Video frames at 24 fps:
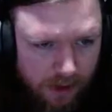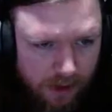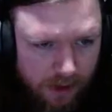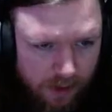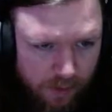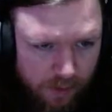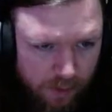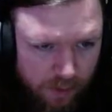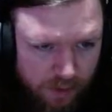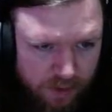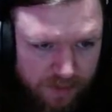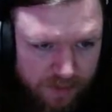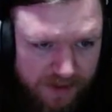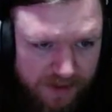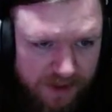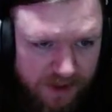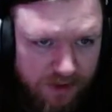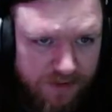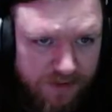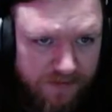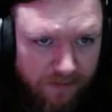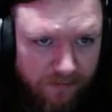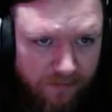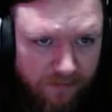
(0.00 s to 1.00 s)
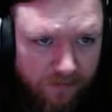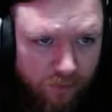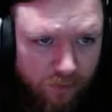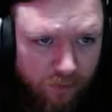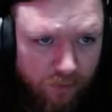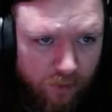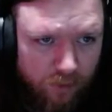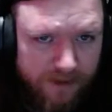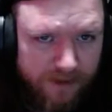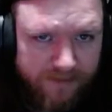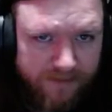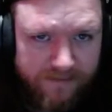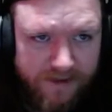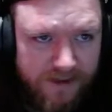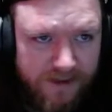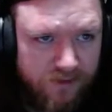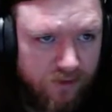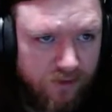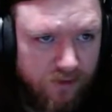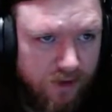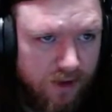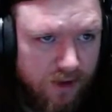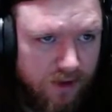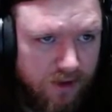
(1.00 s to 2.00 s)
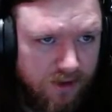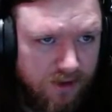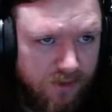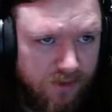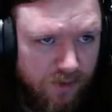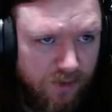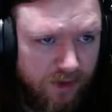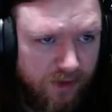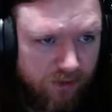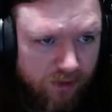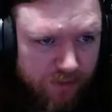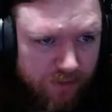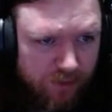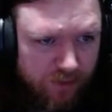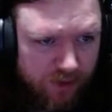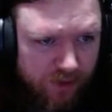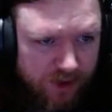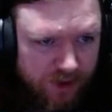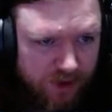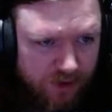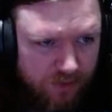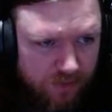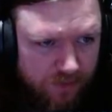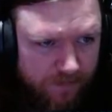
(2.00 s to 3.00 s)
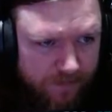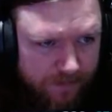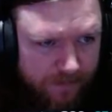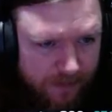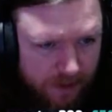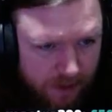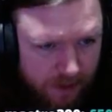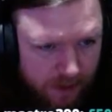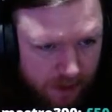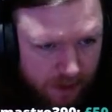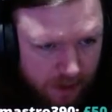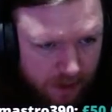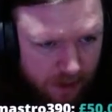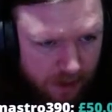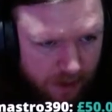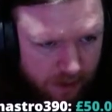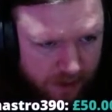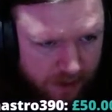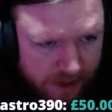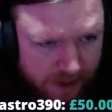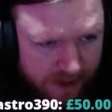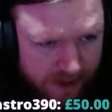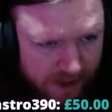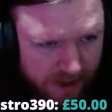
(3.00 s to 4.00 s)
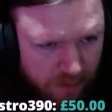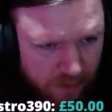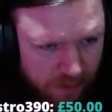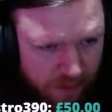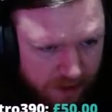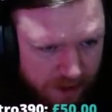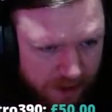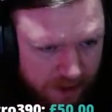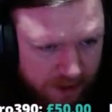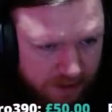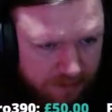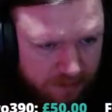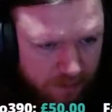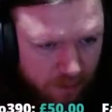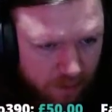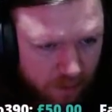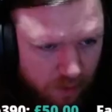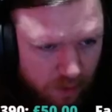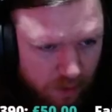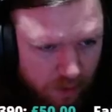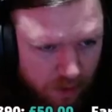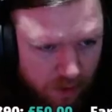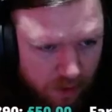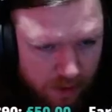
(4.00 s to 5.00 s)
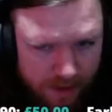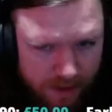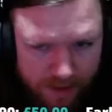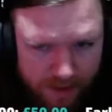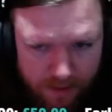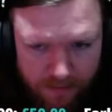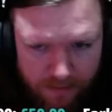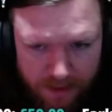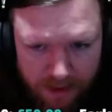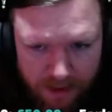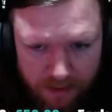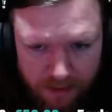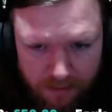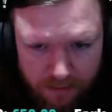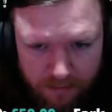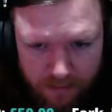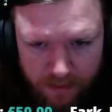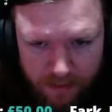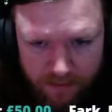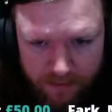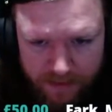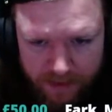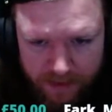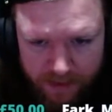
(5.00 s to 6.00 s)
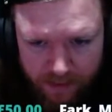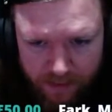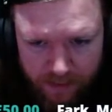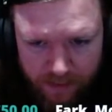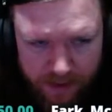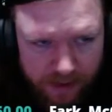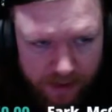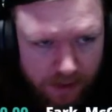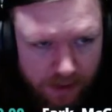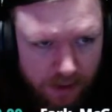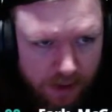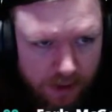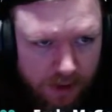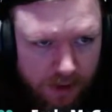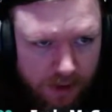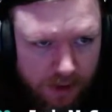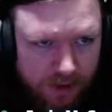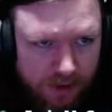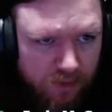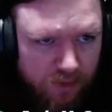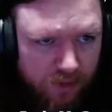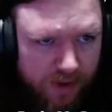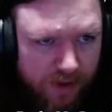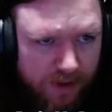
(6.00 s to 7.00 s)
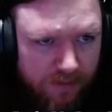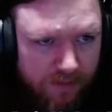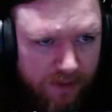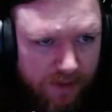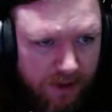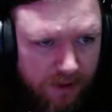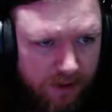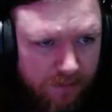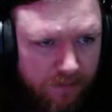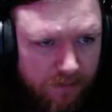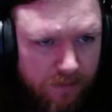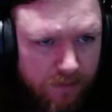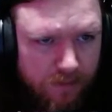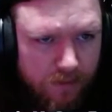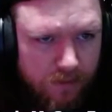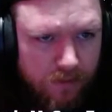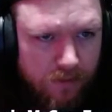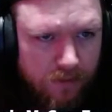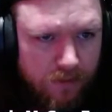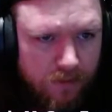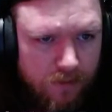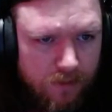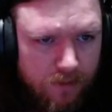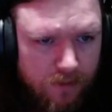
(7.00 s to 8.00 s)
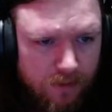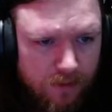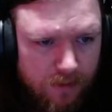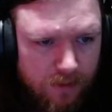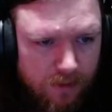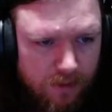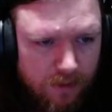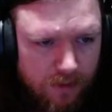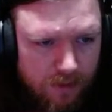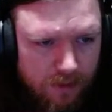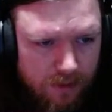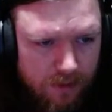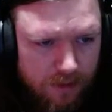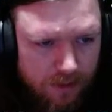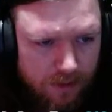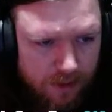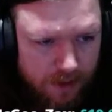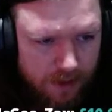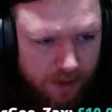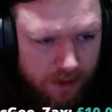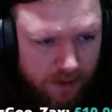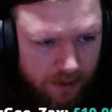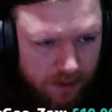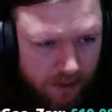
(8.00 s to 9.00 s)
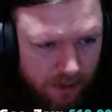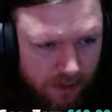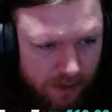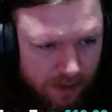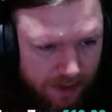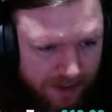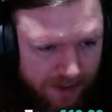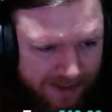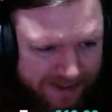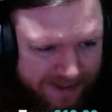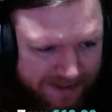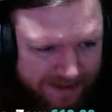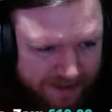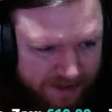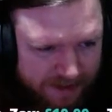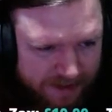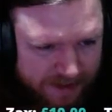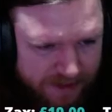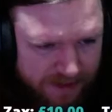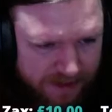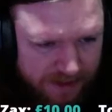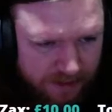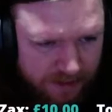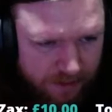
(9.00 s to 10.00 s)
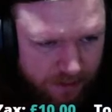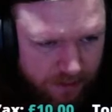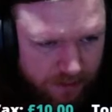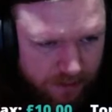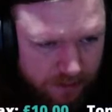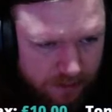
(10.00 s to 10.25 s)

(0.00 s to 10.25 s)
which will be useful for all of my fleets regardless of whether they're operational. Okay, we need more aluminium. Apparently we need lots more aluminium. And a lot less steel.